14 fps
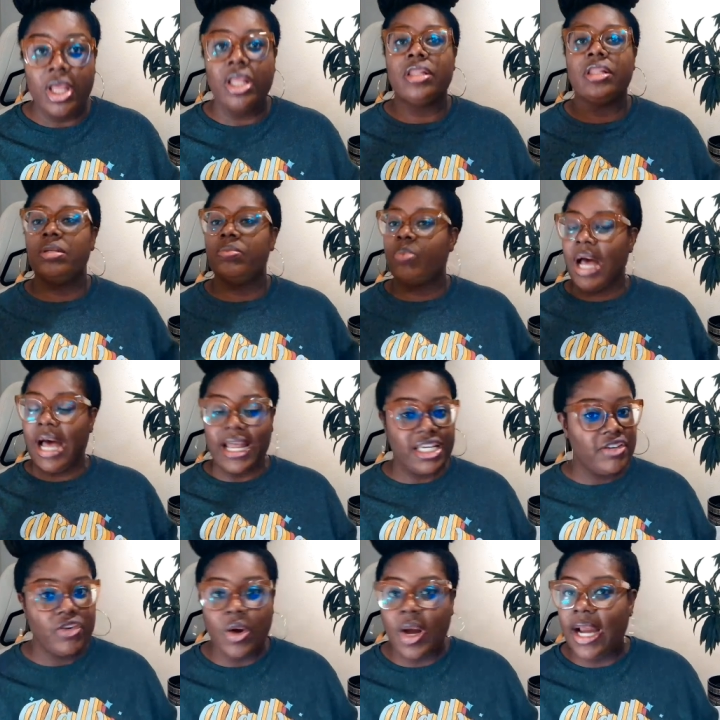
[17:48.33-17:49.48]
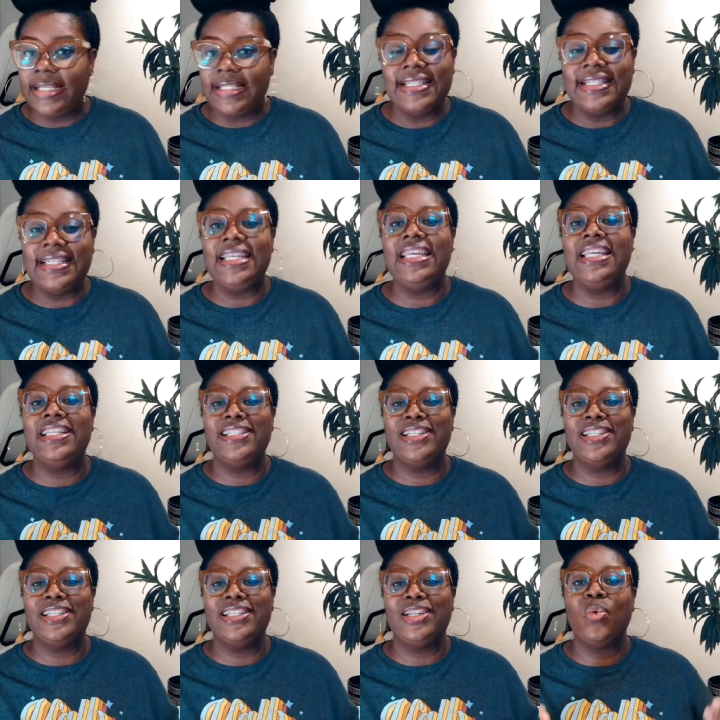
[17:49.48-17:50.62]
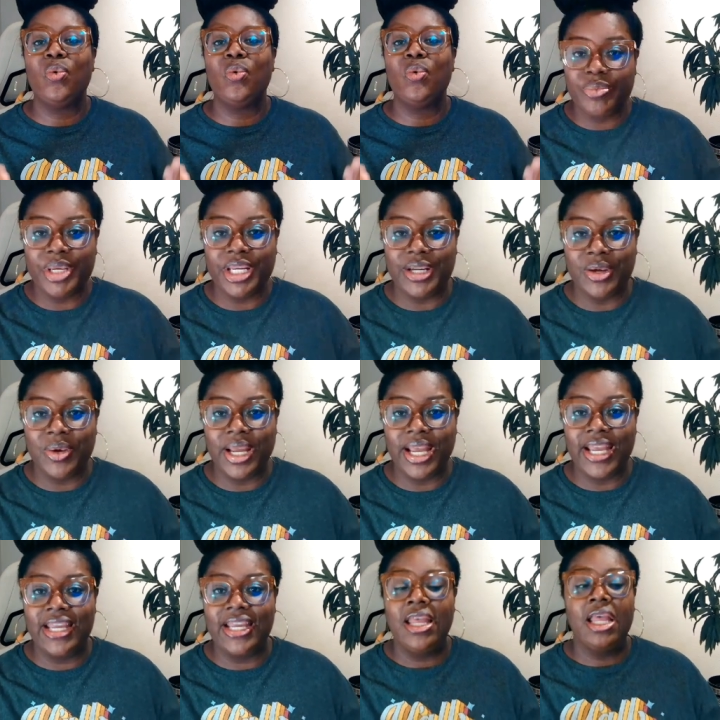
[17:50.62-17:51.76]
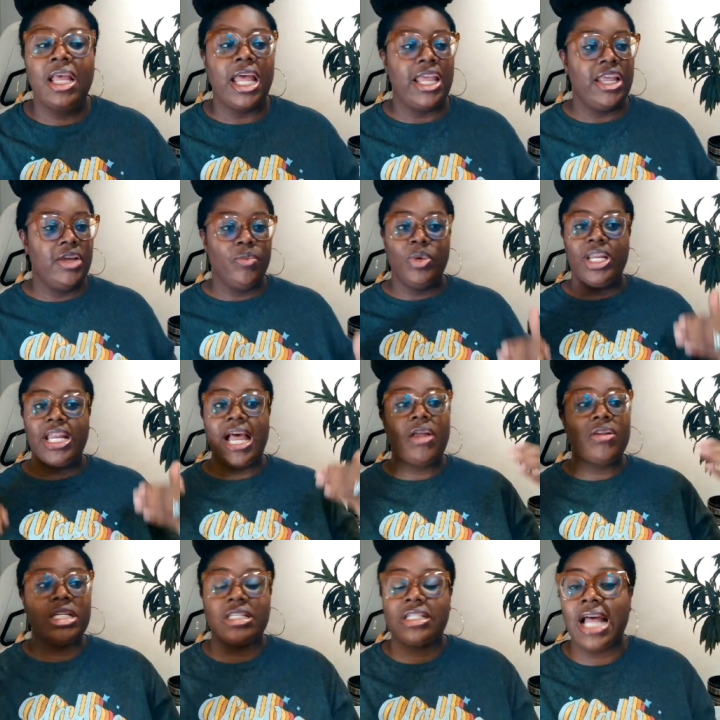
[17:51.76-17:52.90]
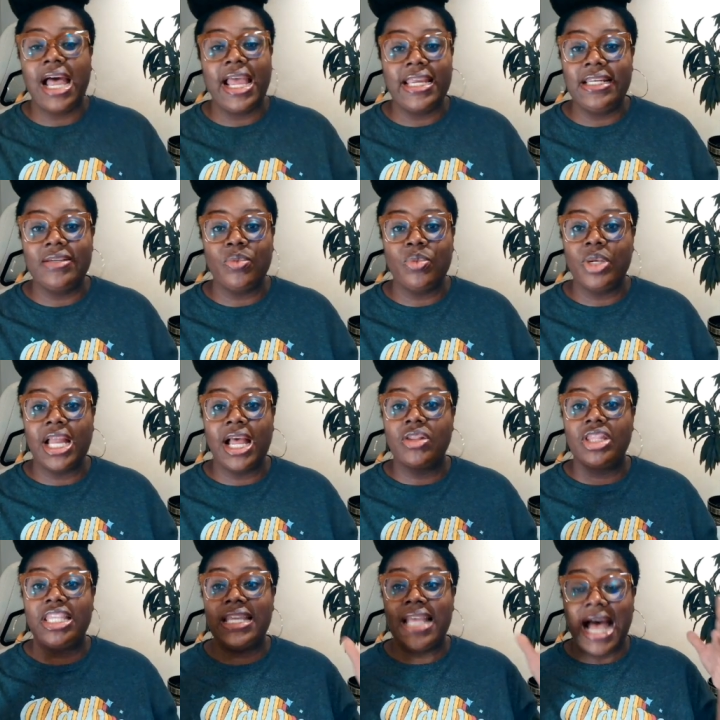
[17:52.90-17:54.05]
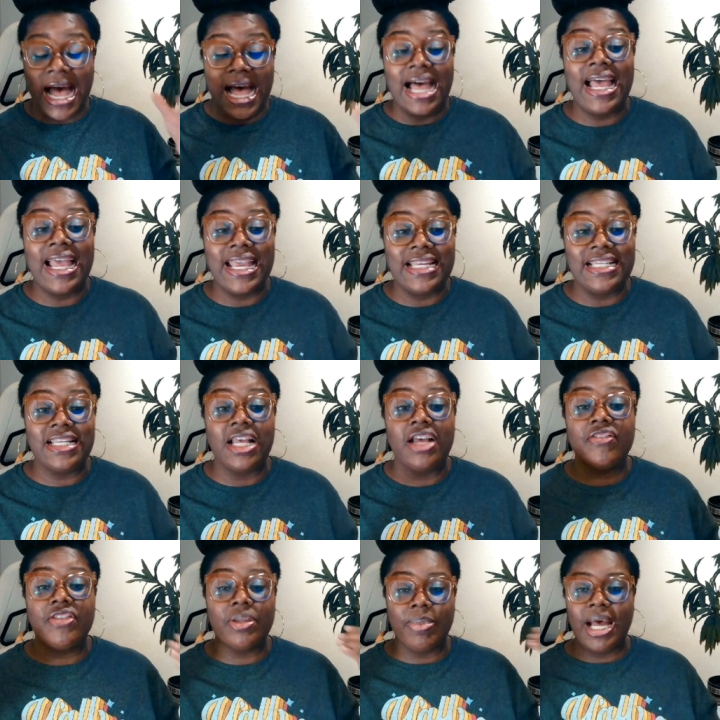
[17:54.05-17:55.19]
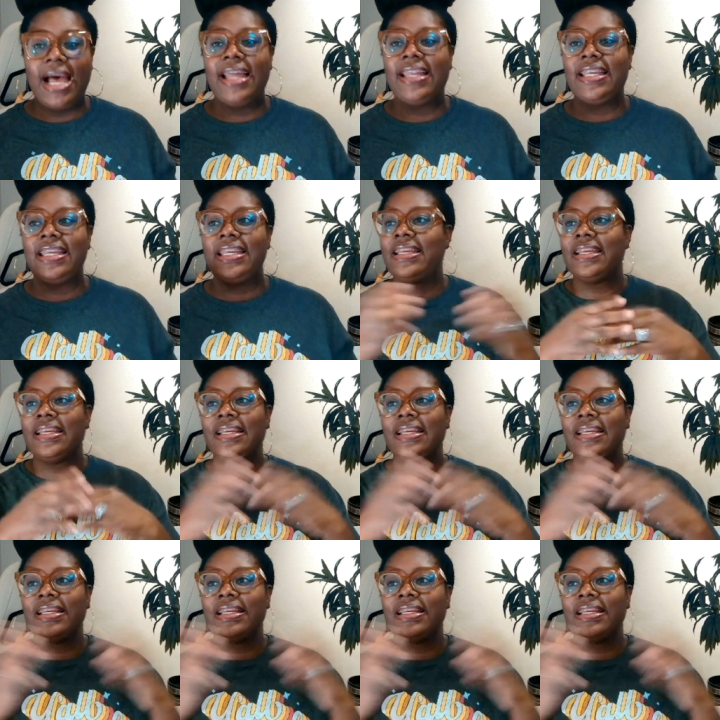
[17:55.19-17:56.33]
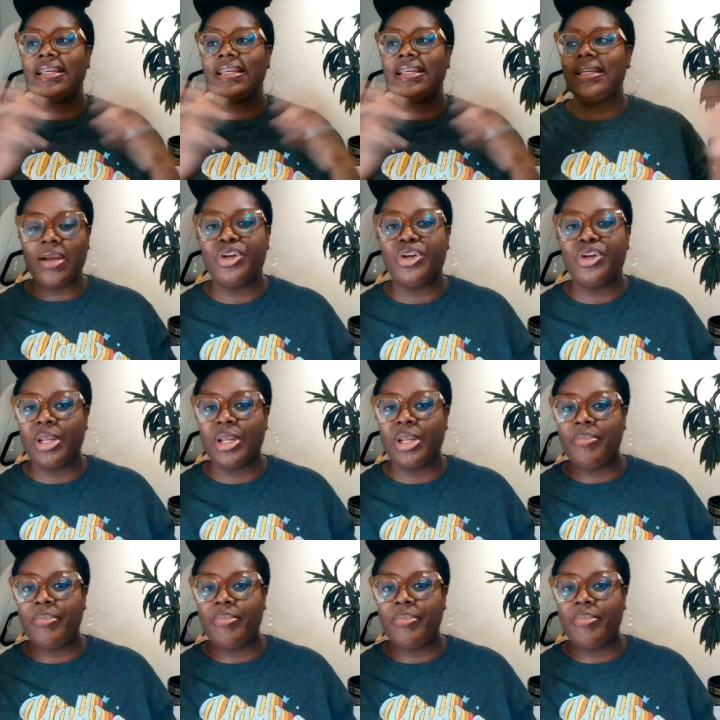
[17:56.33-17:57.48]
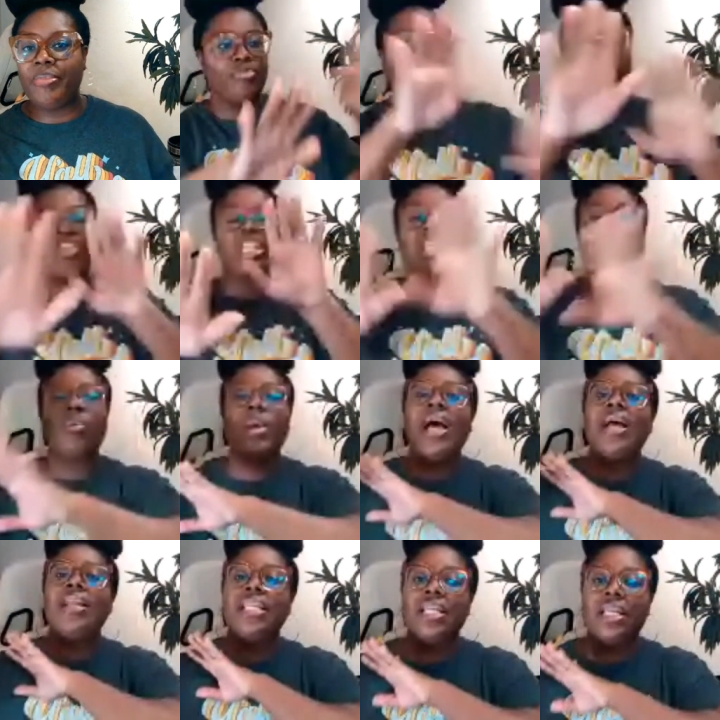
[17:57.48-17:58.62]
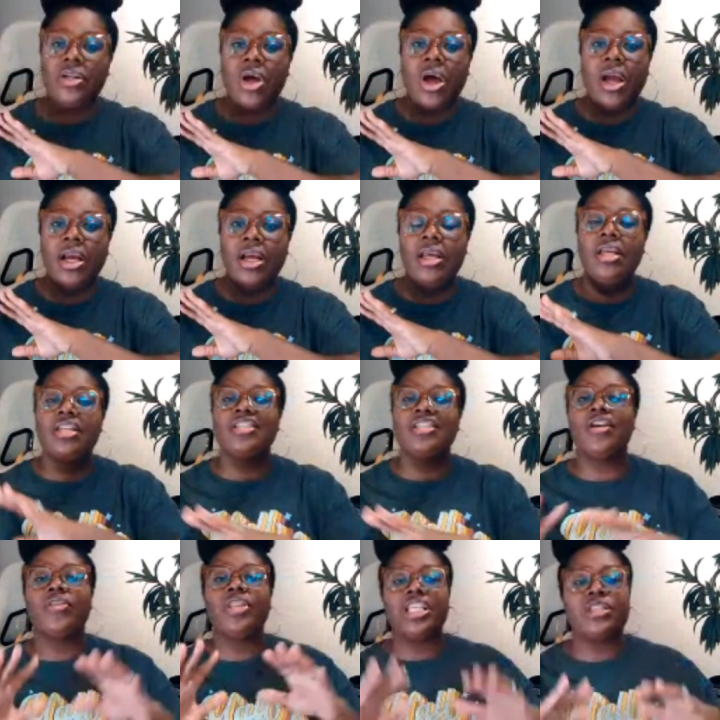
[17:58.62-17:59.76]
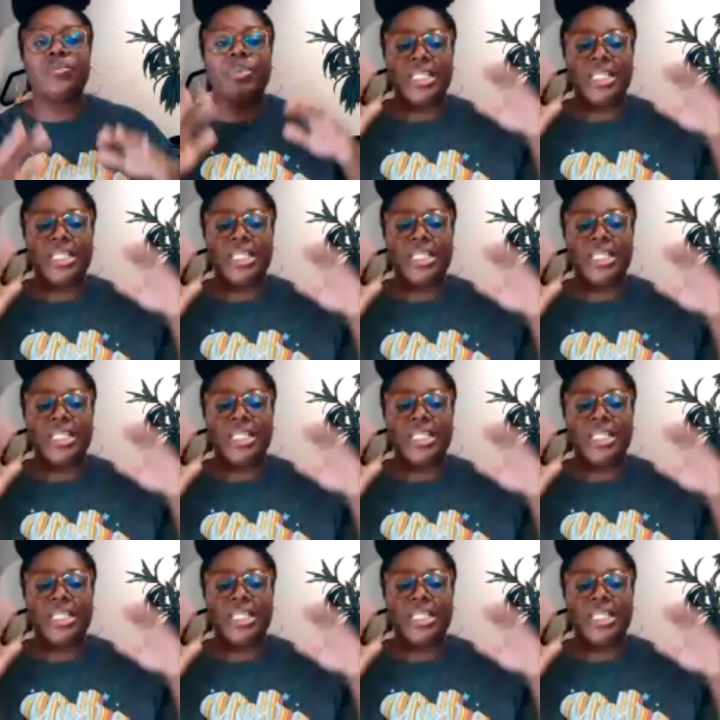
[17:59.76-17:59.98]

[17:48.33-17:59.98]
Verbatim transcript: The body of Christ needs the watchmen, okay? It, eh, without the sight, without the eyes of the body, like what are we doing? We're filling around in the dark. So this